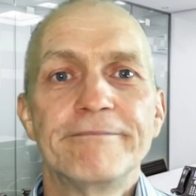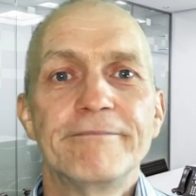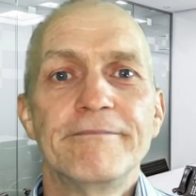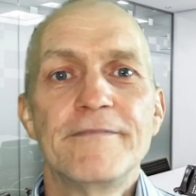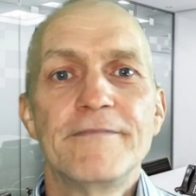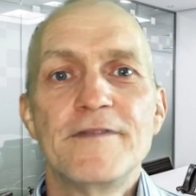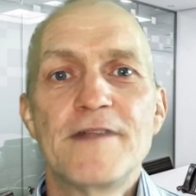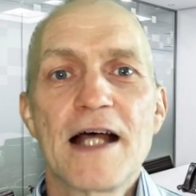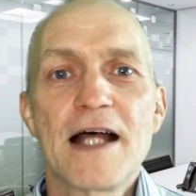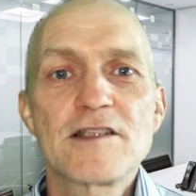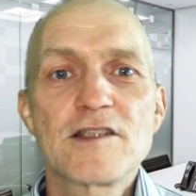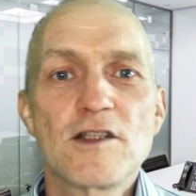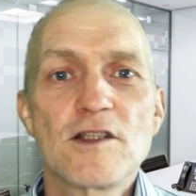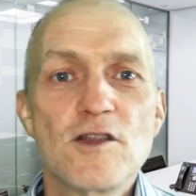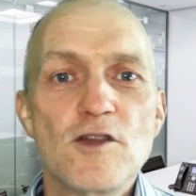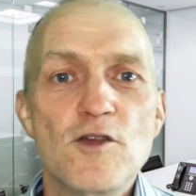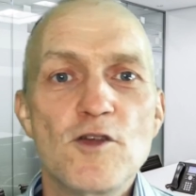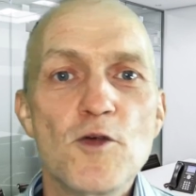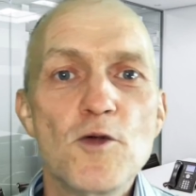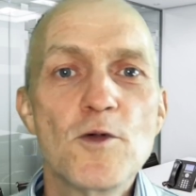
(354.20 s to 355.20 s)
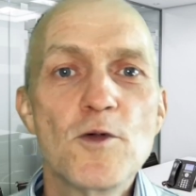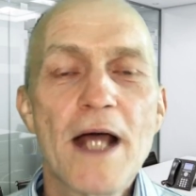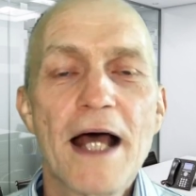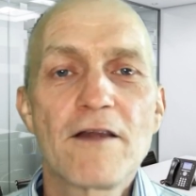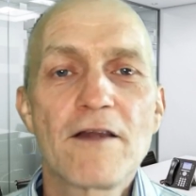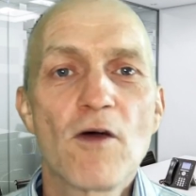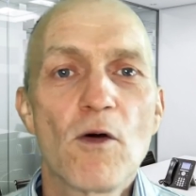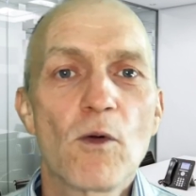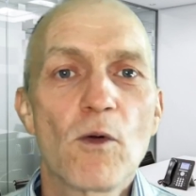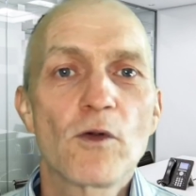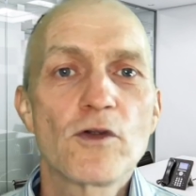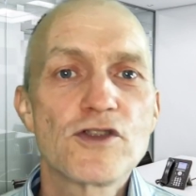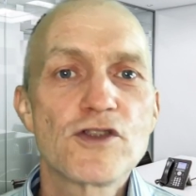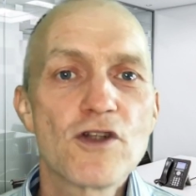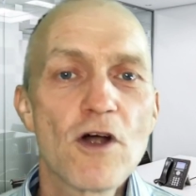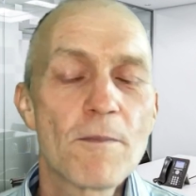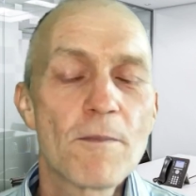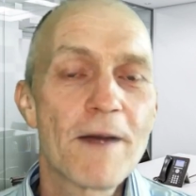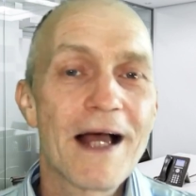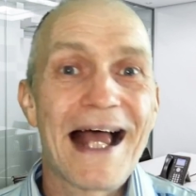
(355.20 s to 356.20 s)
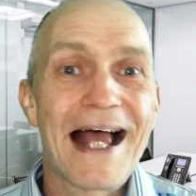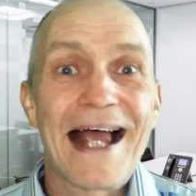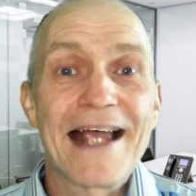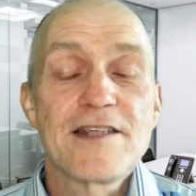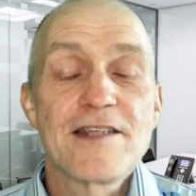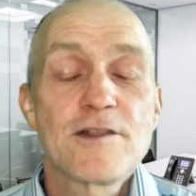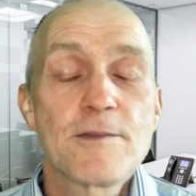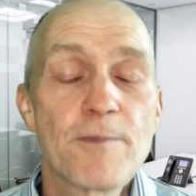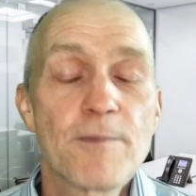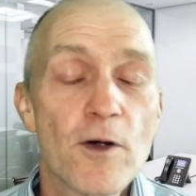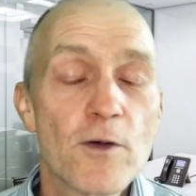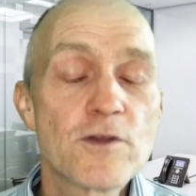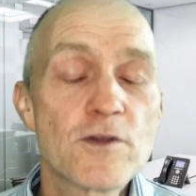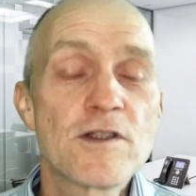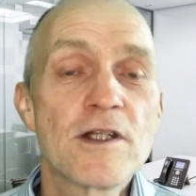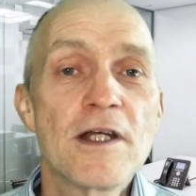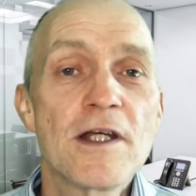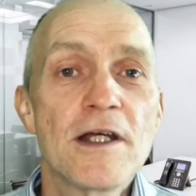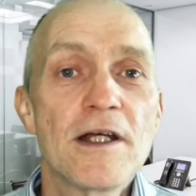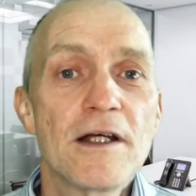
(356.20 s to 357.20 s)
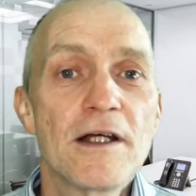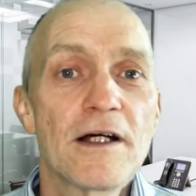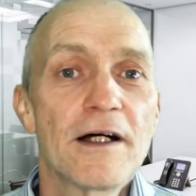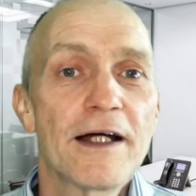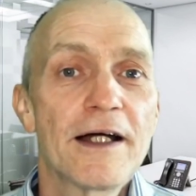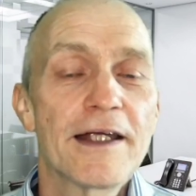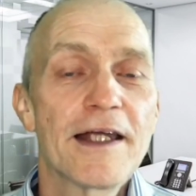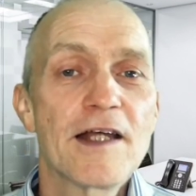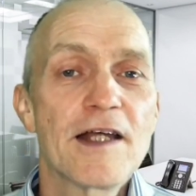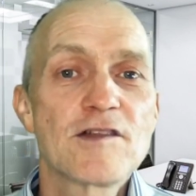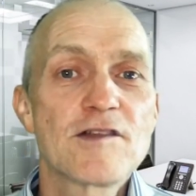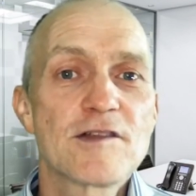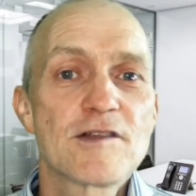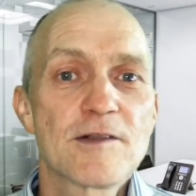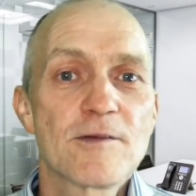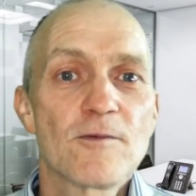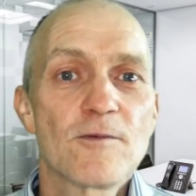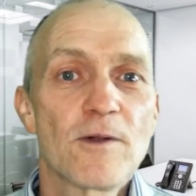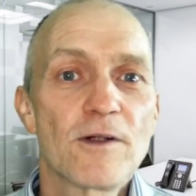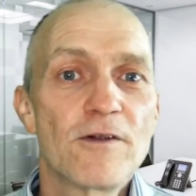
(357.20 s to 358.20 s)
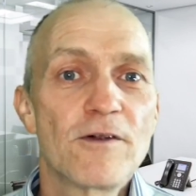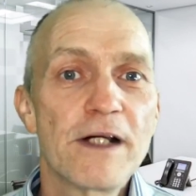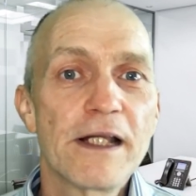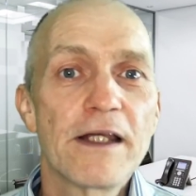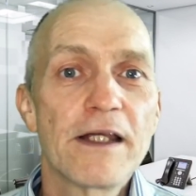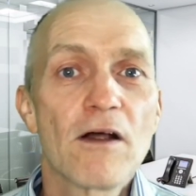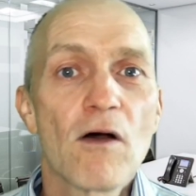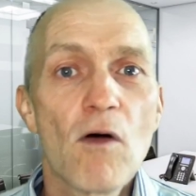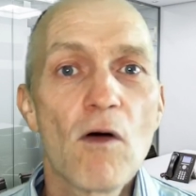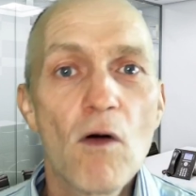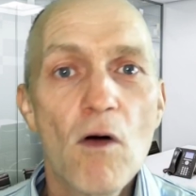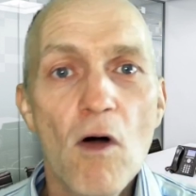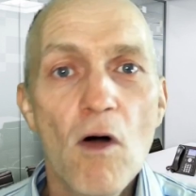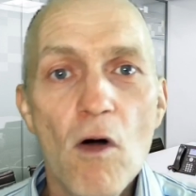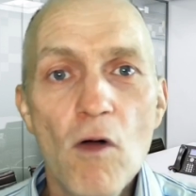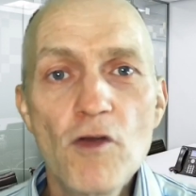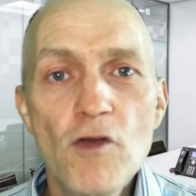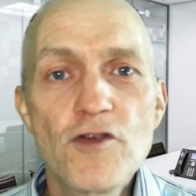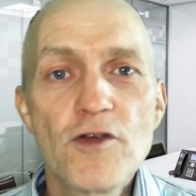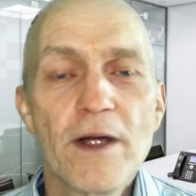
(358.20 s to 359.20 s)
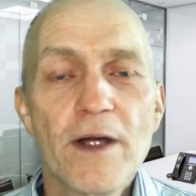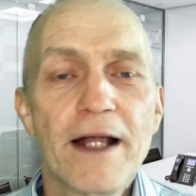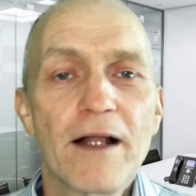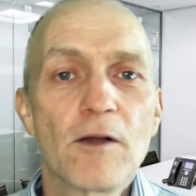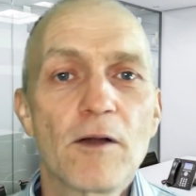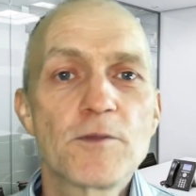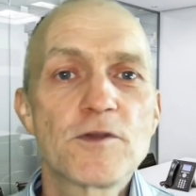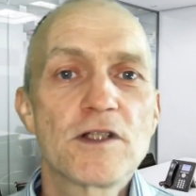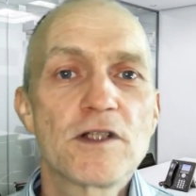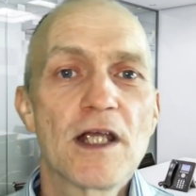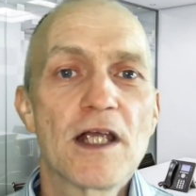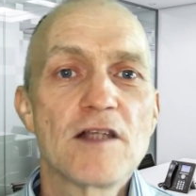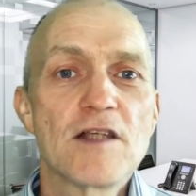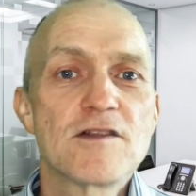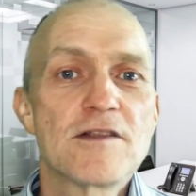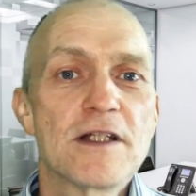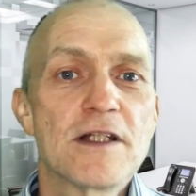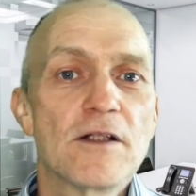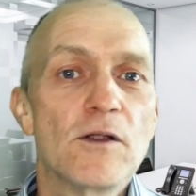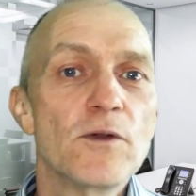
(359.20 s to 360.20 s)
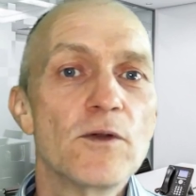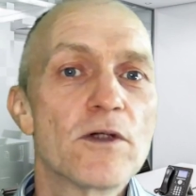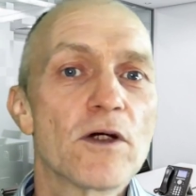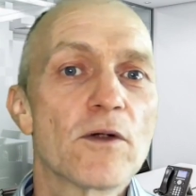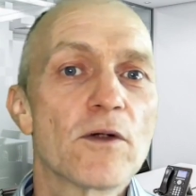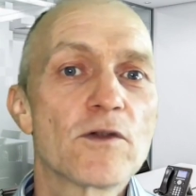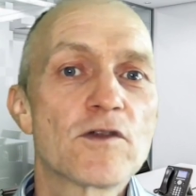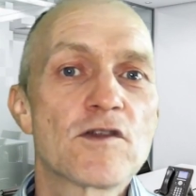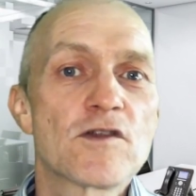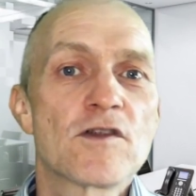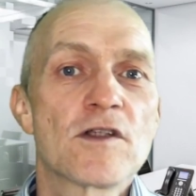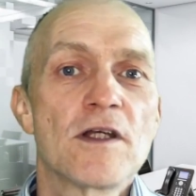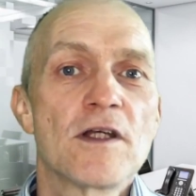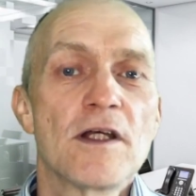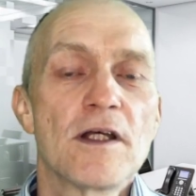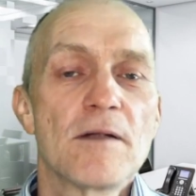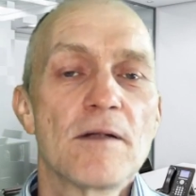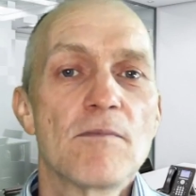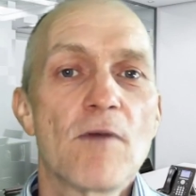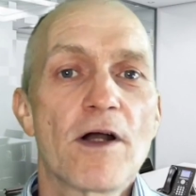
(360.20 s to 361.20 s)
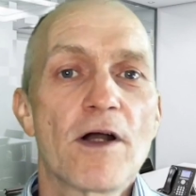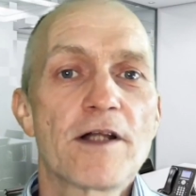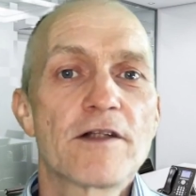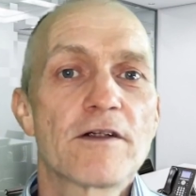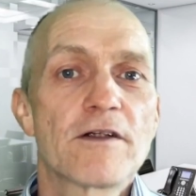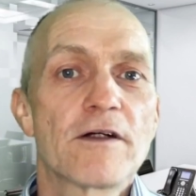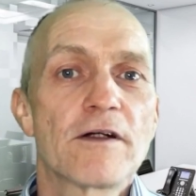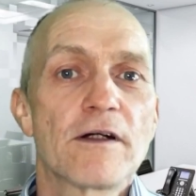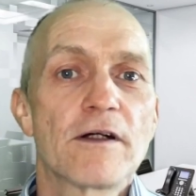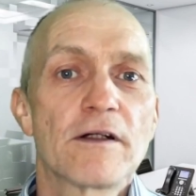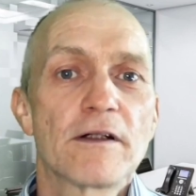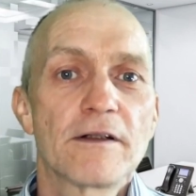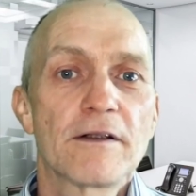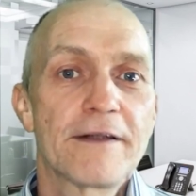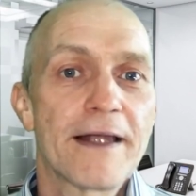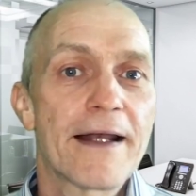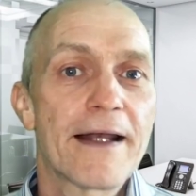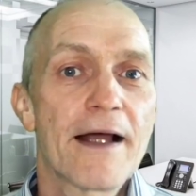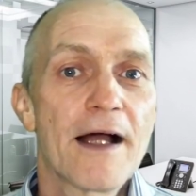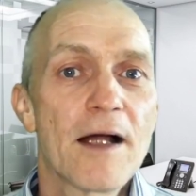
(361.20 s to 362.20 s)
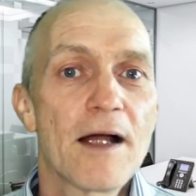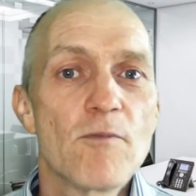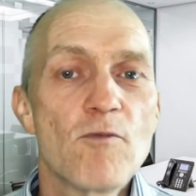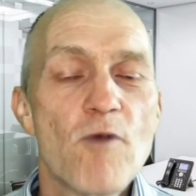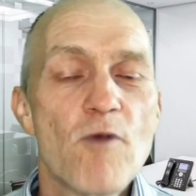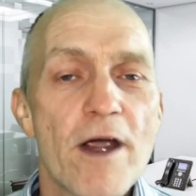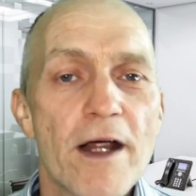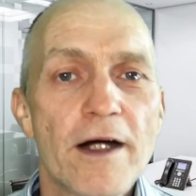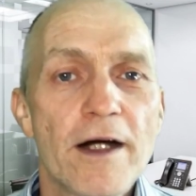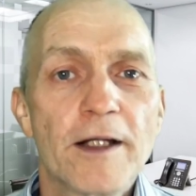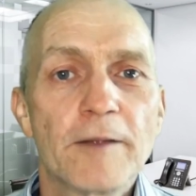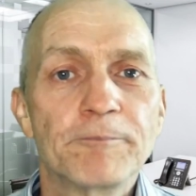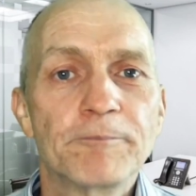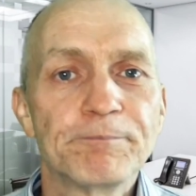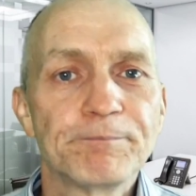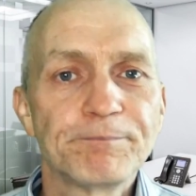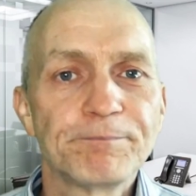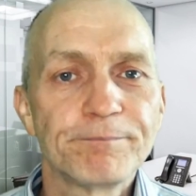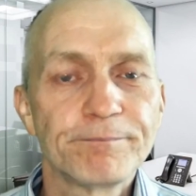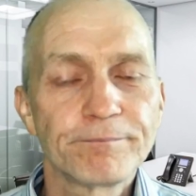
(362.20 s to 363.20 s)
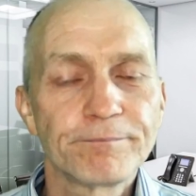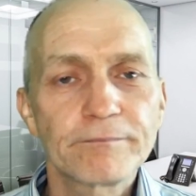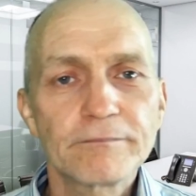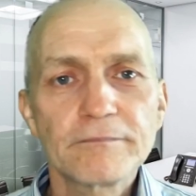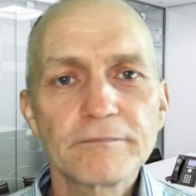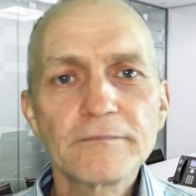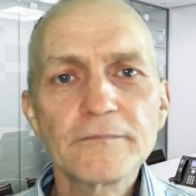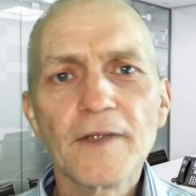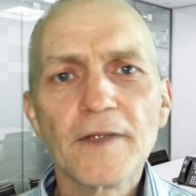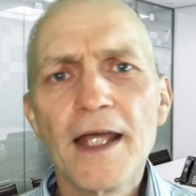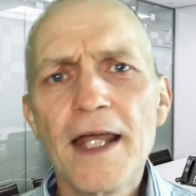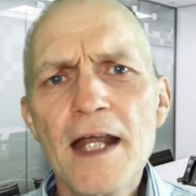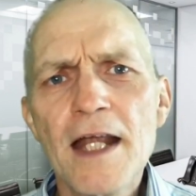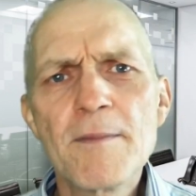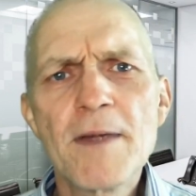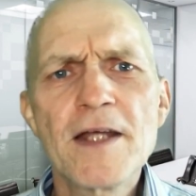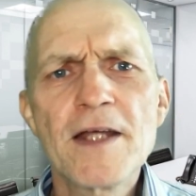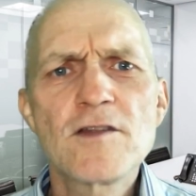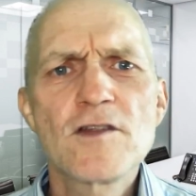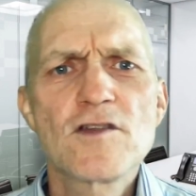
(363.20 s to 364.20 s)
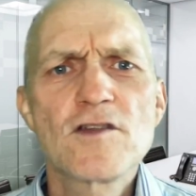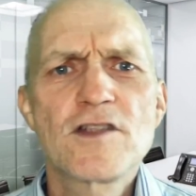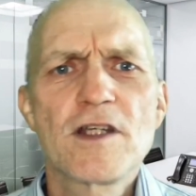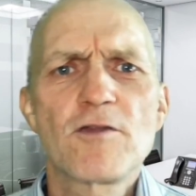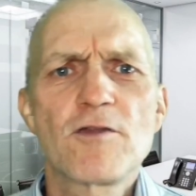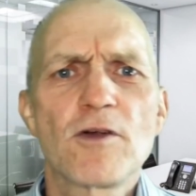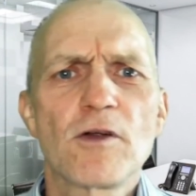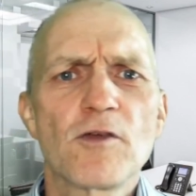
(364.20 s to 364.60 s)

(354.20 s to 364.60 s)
doesn't do that whole job, I suppose. I guess what really also helps is the glucose monitor that I'm wearing, and I made several